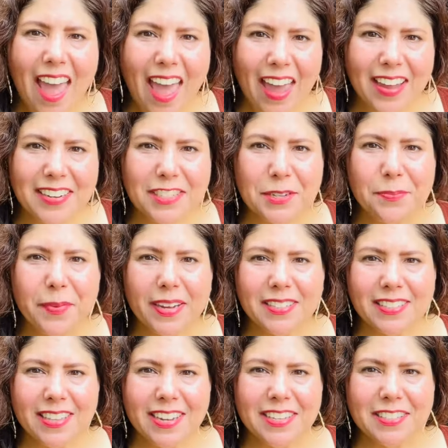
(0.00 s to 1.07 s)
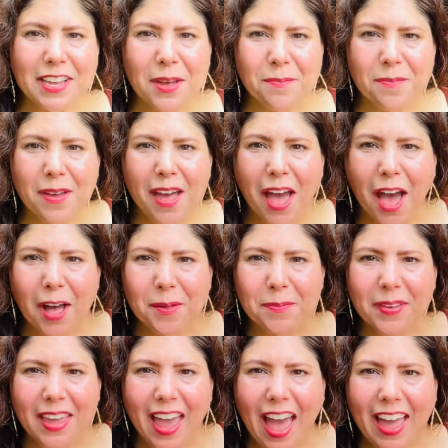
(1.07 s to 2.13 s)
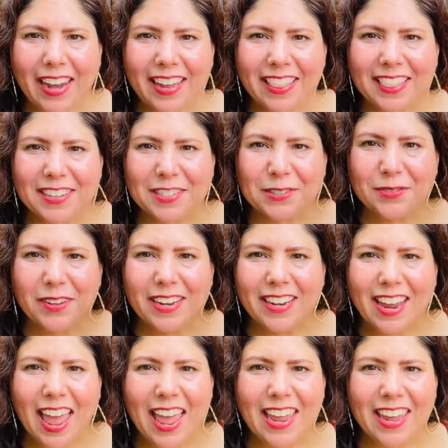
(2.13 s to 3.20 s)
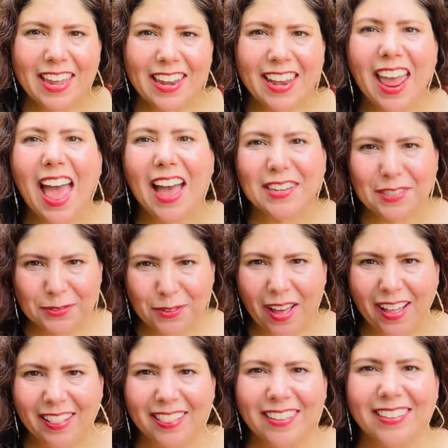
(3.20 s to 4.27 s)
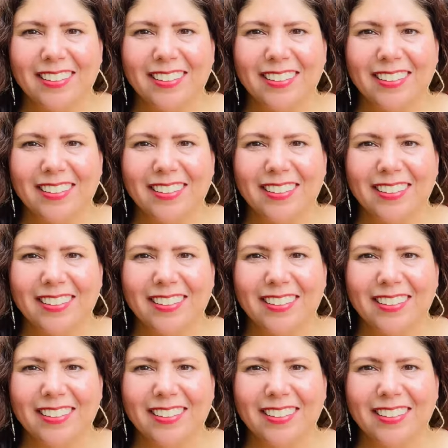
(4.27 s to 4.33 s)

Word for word: And to mix things up, I'll be adding this one in as well.